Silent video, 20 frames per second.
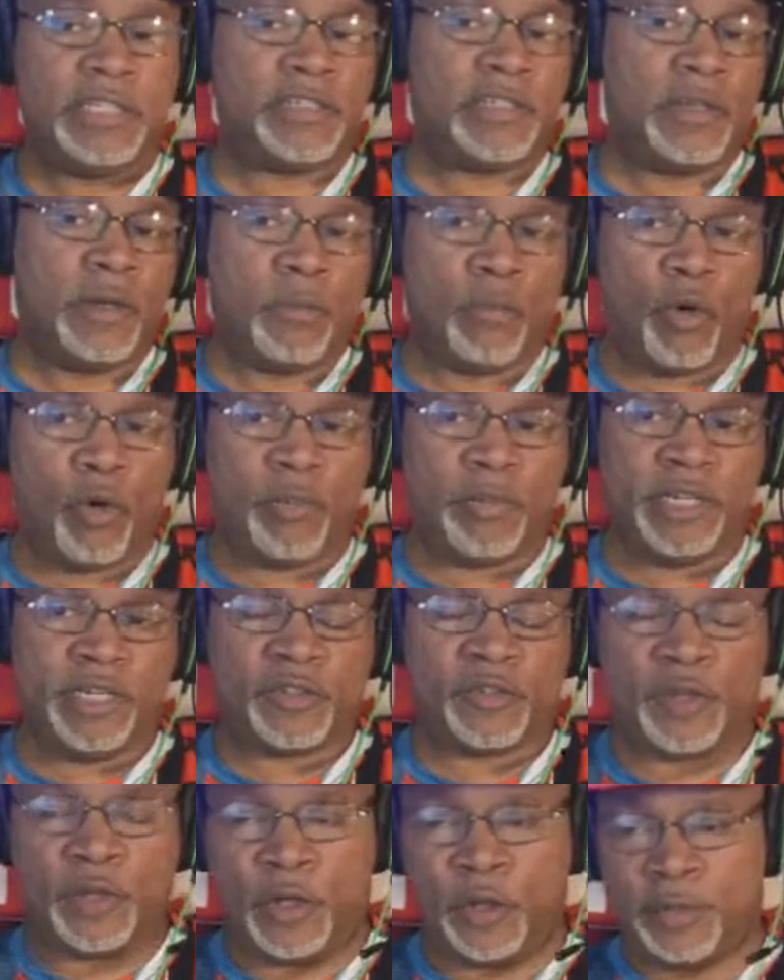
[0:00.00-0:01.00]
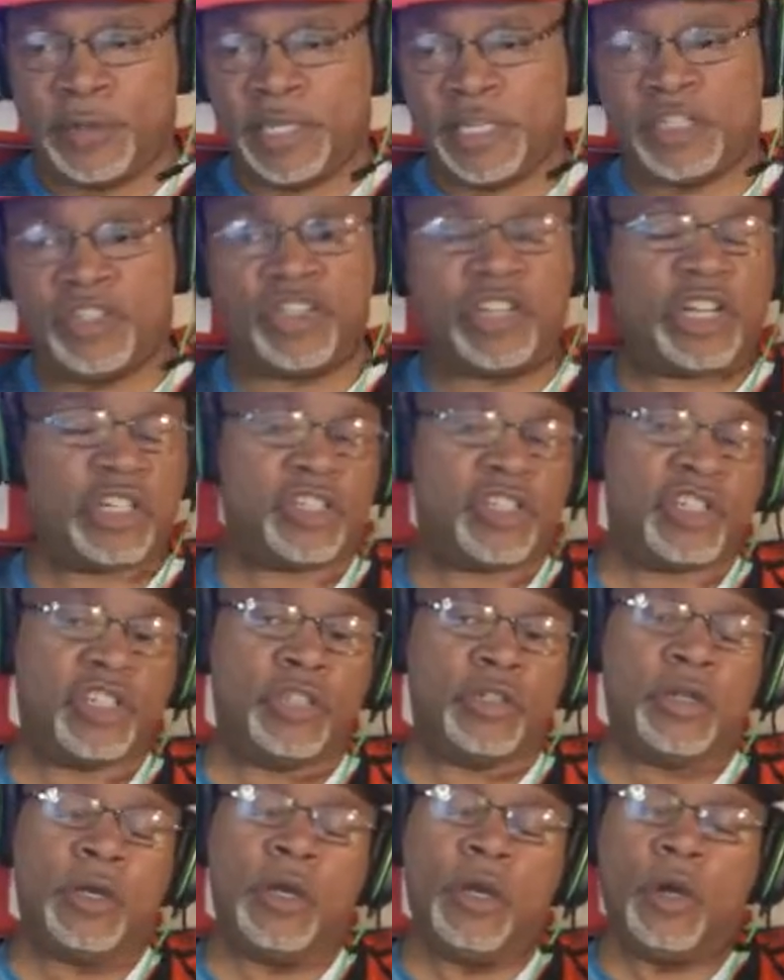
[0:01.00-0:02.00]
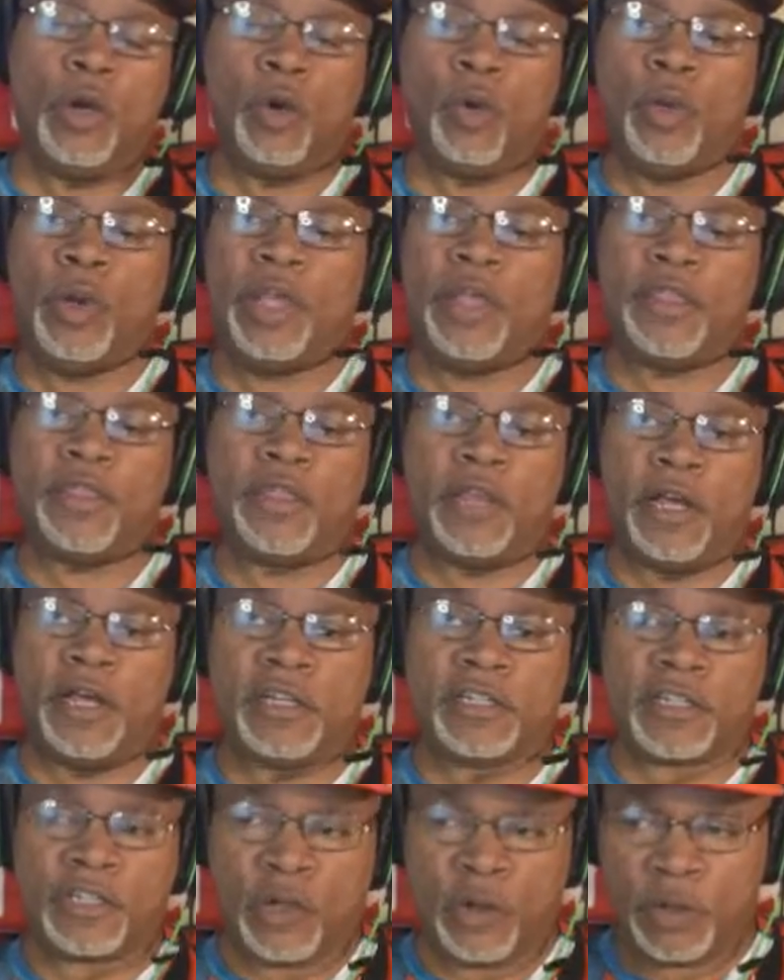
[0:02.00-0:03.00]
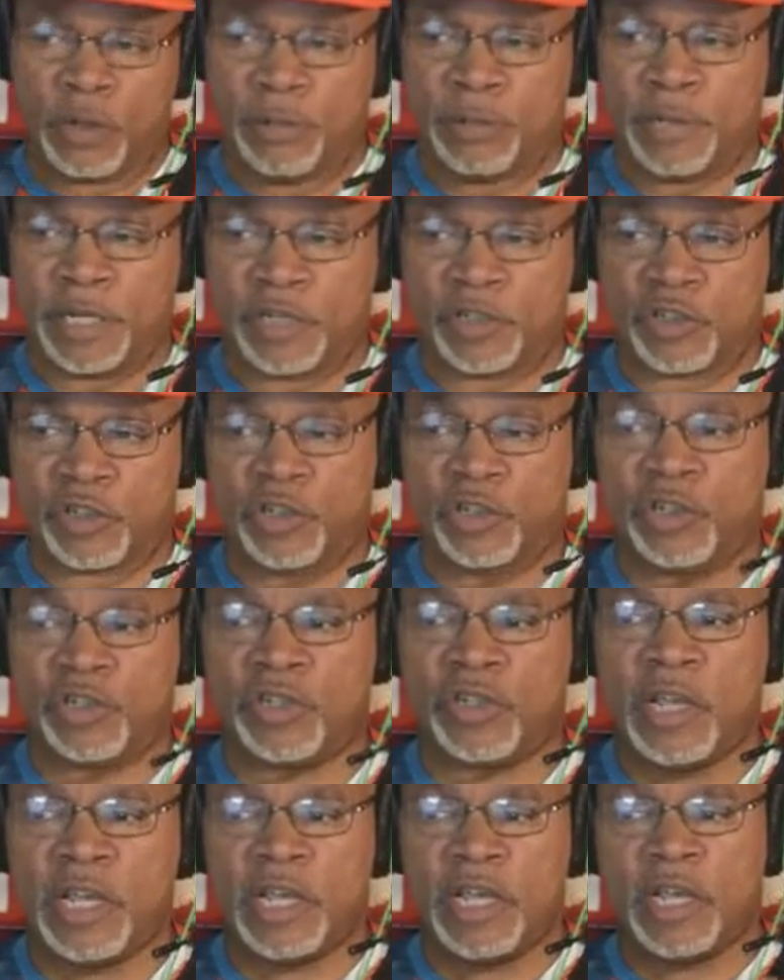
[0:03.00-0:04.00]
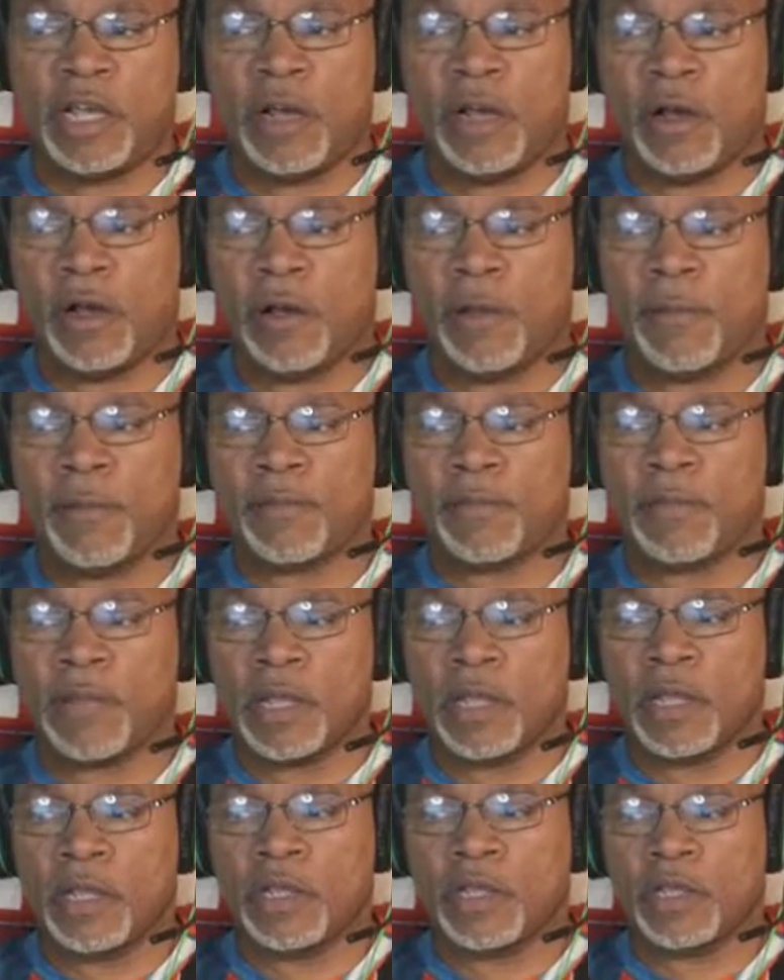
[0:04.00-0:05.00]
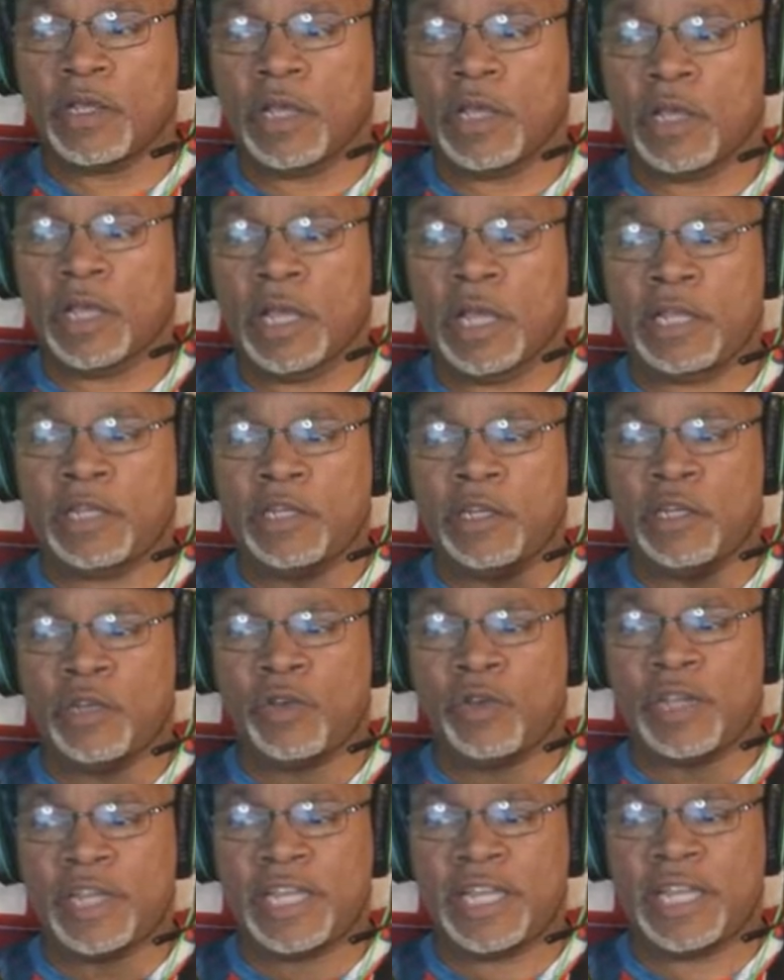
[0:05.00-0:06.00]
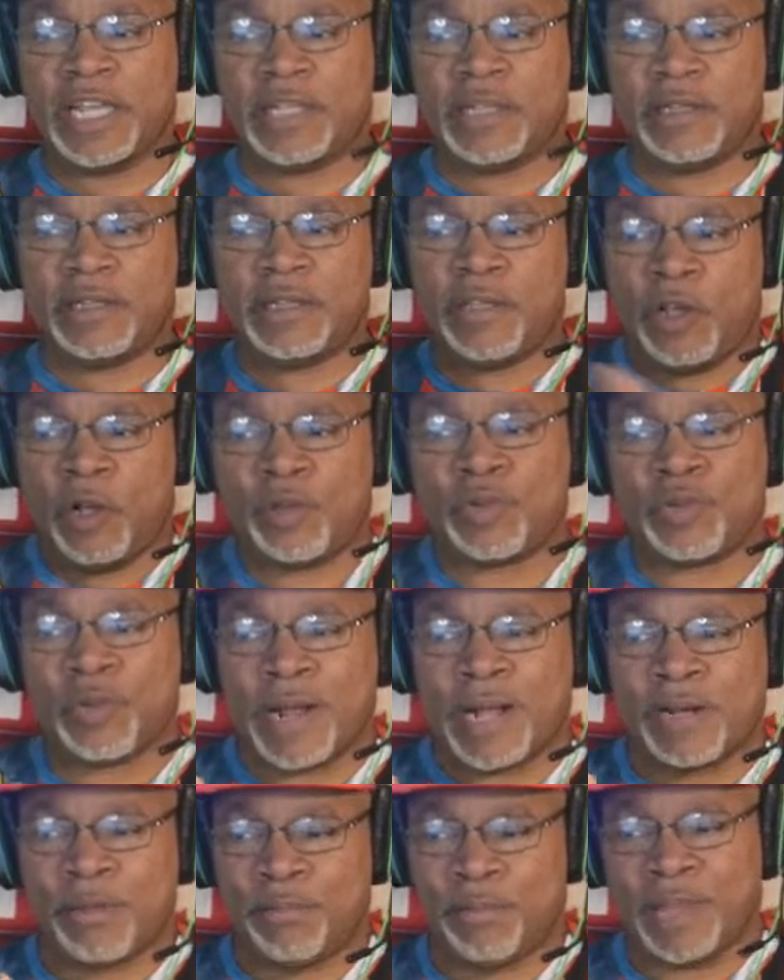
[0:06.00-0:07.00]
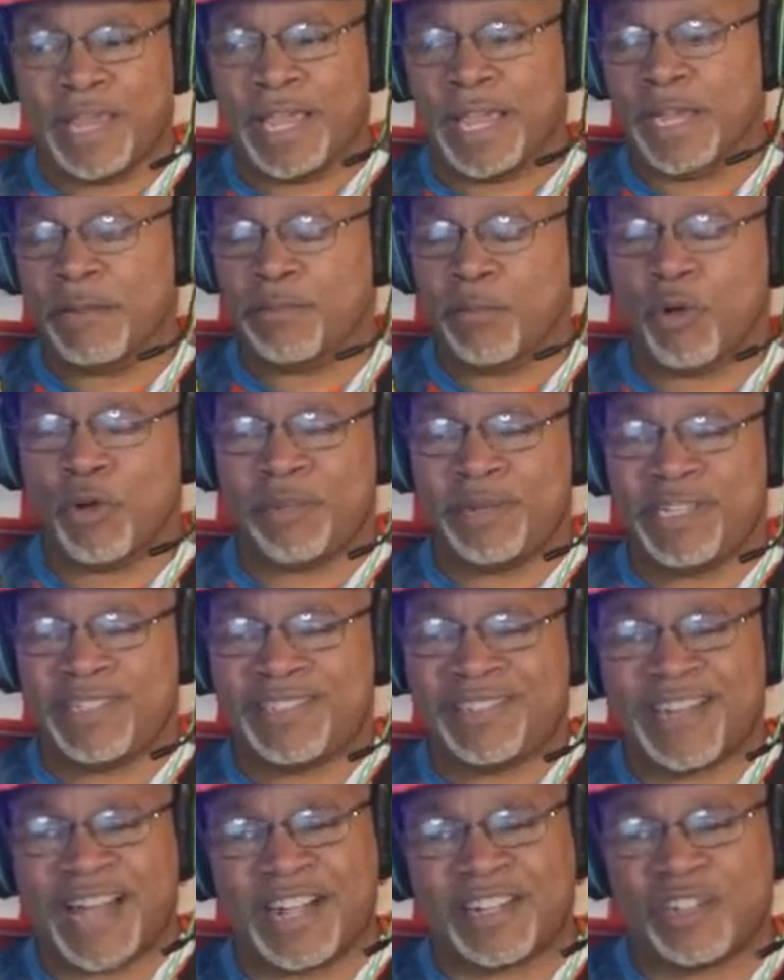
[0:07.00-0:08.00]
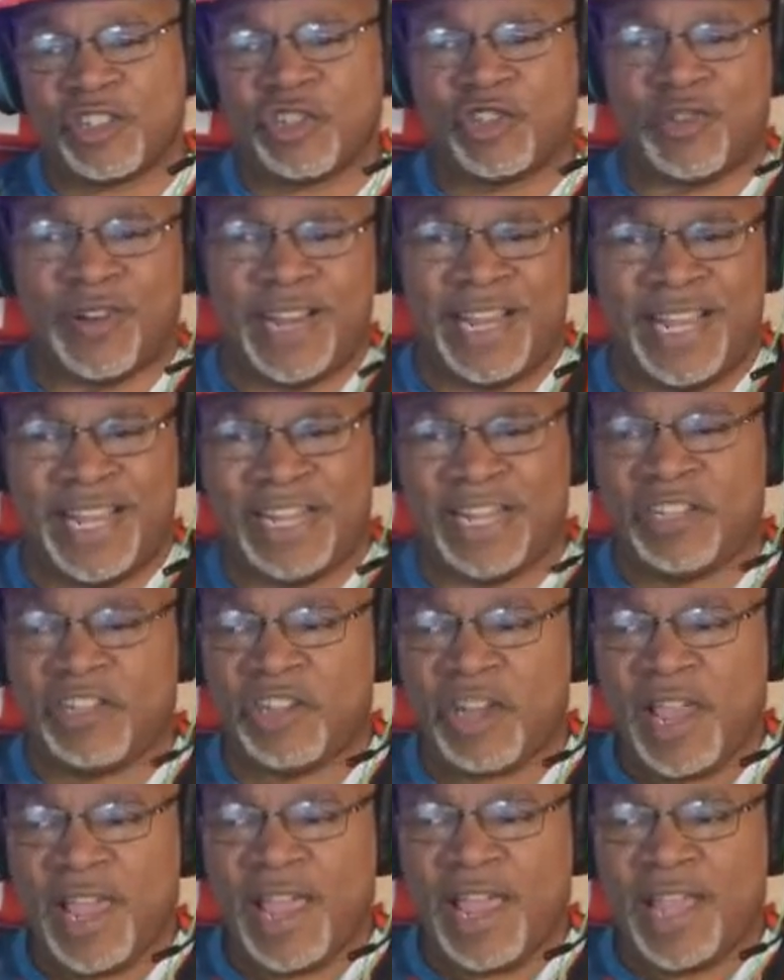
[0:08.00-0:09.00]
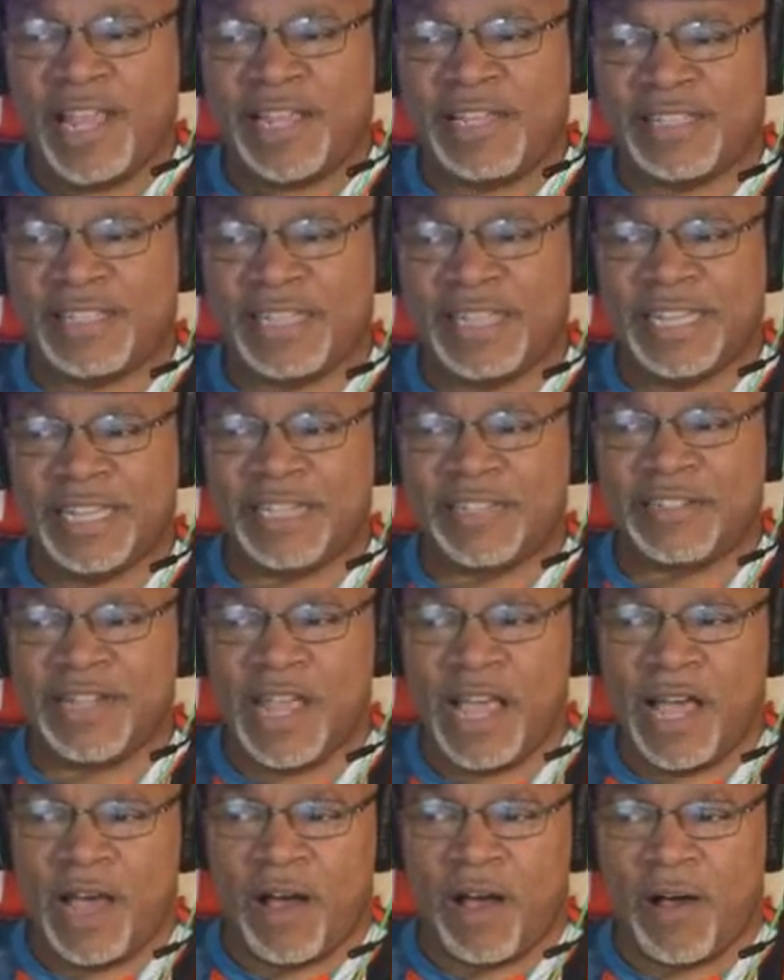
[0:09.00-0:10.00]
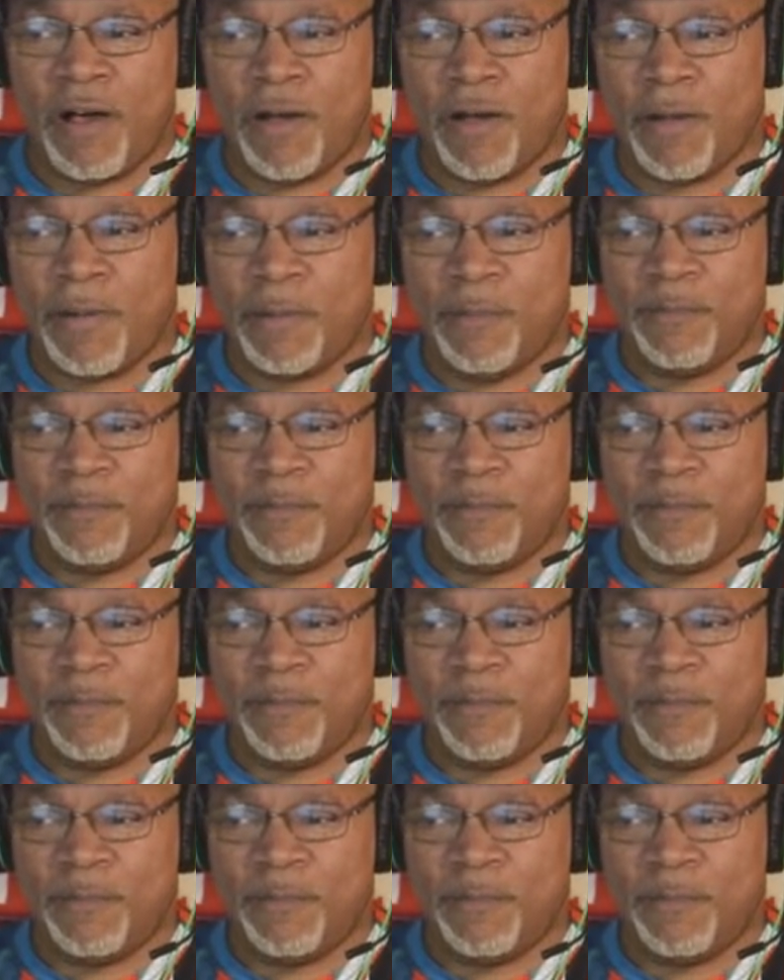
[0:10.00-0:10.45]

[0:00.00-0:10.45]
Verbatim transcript: a Morbius film in conjunction with uh, Sony Pictures. Um, and you could get Ghost Rider, Blade, Morbius, Doctor Strange into this. Um,